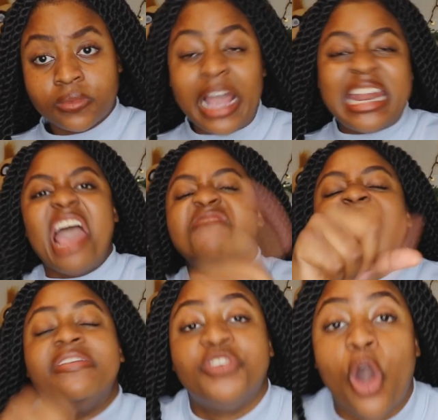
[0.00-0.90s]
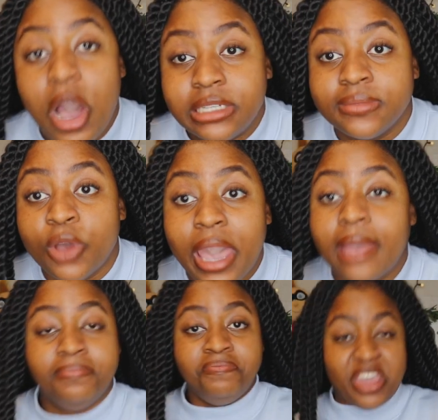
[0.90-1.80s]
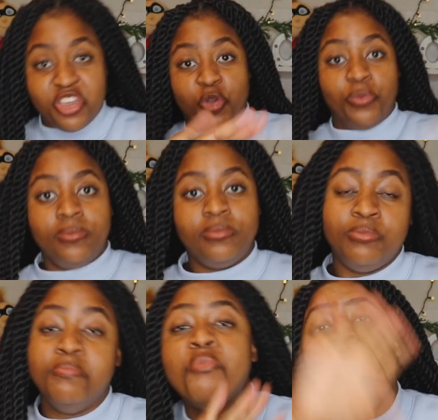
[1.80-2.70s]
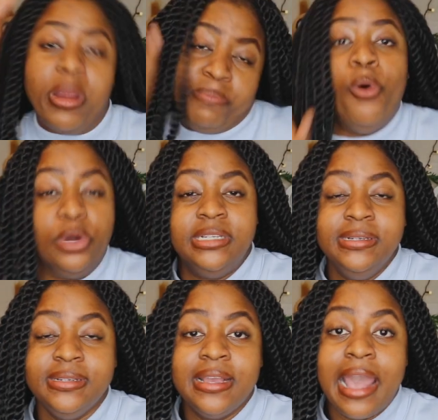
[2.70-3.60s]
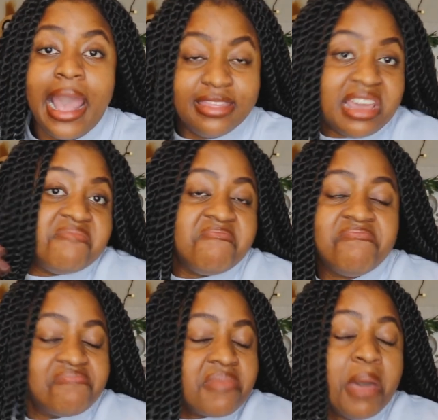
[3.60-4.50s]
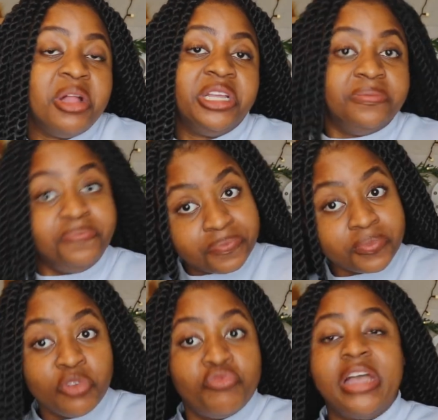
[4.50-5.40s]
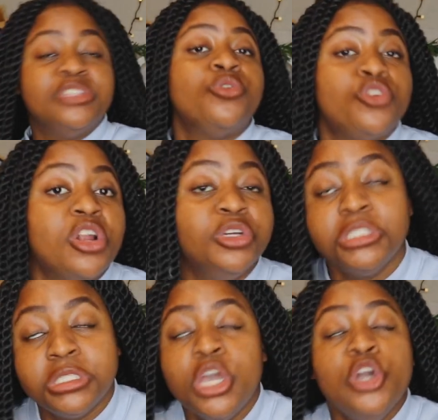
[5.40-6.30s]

And I have the love of God, okay? Thank you. More important than a million rands or dollars.